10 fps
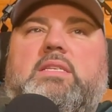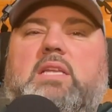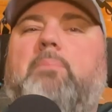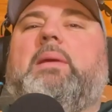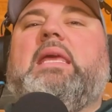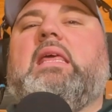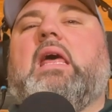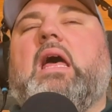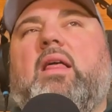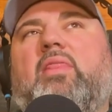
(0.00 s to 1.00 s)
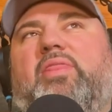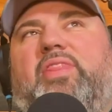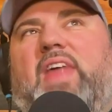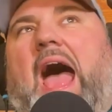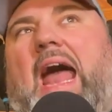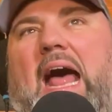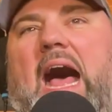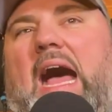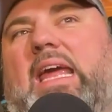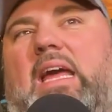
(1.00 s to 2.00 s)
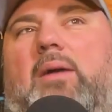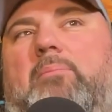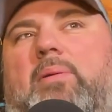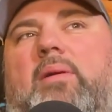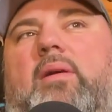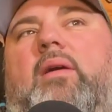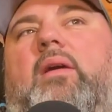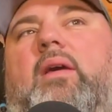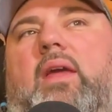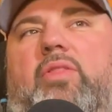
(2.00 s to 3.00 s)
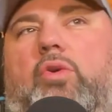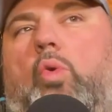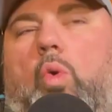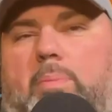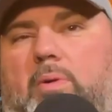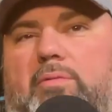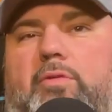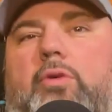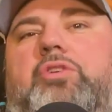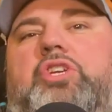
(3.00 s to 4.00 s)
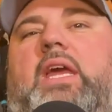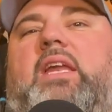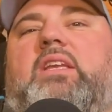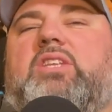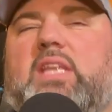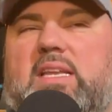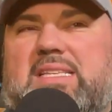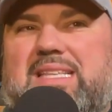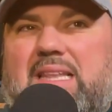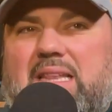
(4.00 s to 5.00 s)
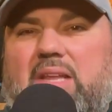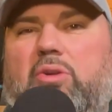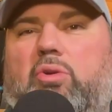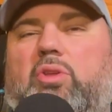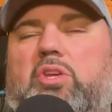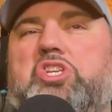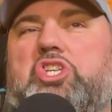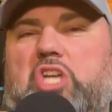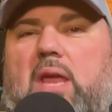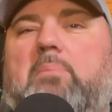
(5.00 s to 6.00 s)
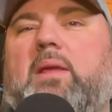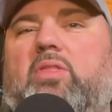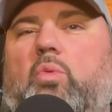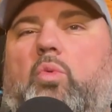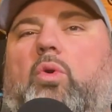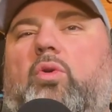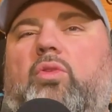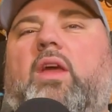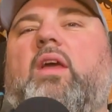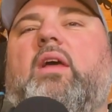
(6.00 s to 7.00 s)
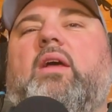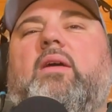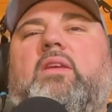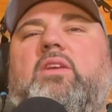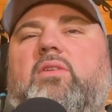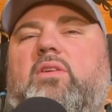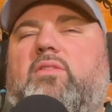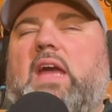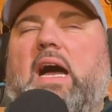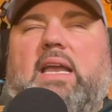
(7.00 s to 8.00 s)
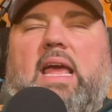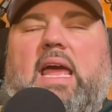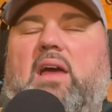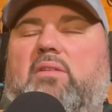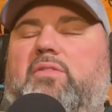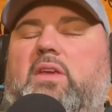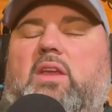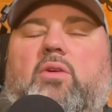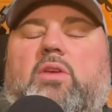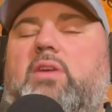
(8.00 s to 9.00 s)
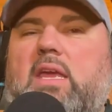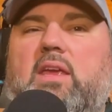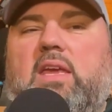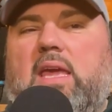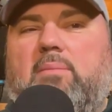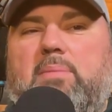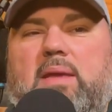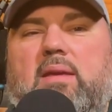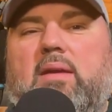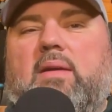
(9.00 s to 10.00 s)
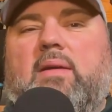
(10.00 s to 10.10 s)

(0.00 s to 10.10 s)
to be that high up in the corporate food chain that is literally shaping the world, you you gotta have, you know, you can't, you can't be,